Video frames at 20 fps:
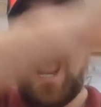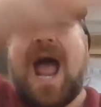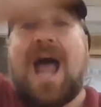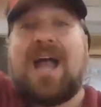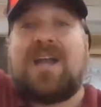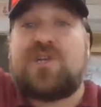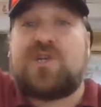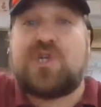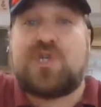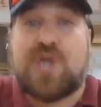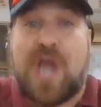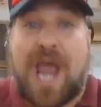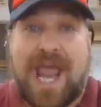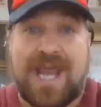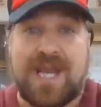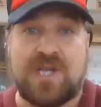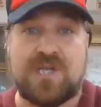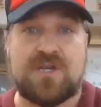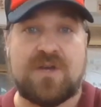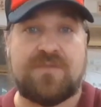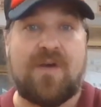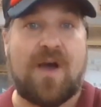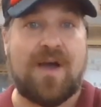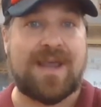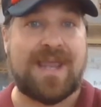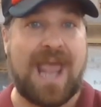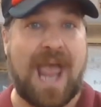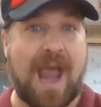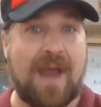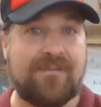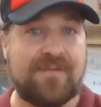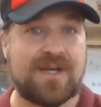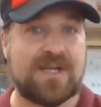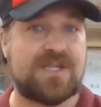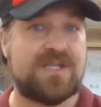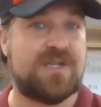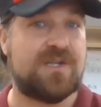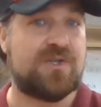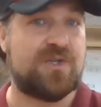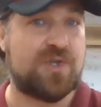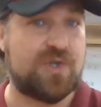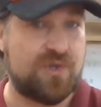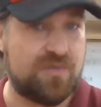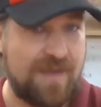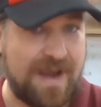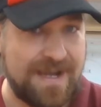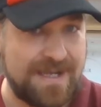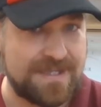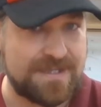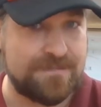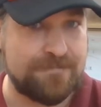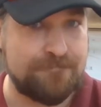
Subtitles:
and change of our character trait.